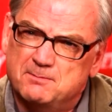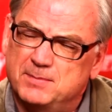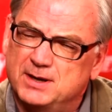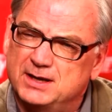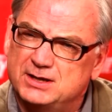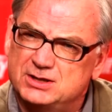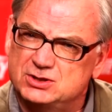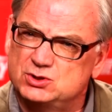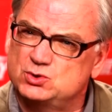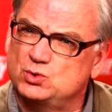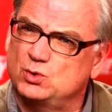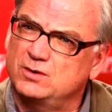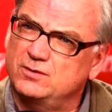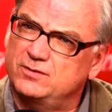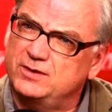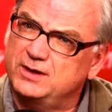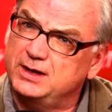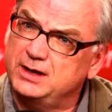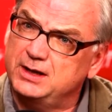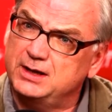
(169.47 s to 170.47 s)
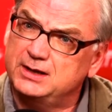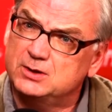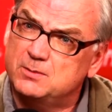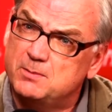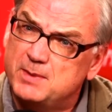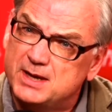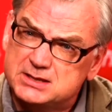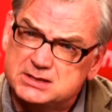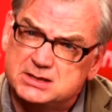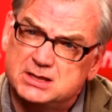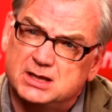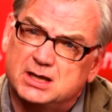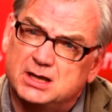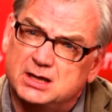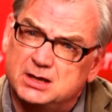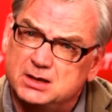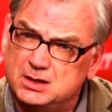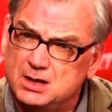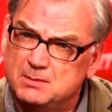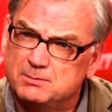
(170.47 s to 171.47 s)
but sort of the domestic
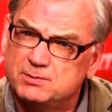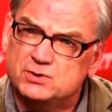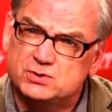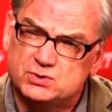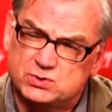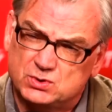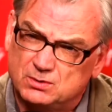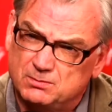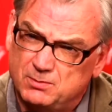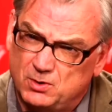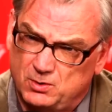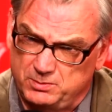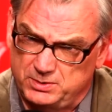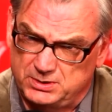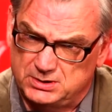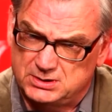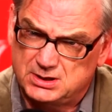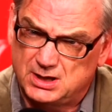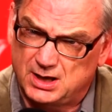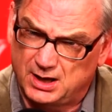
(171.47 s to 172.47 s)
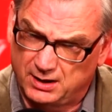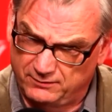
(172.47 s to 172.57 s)
and personal moments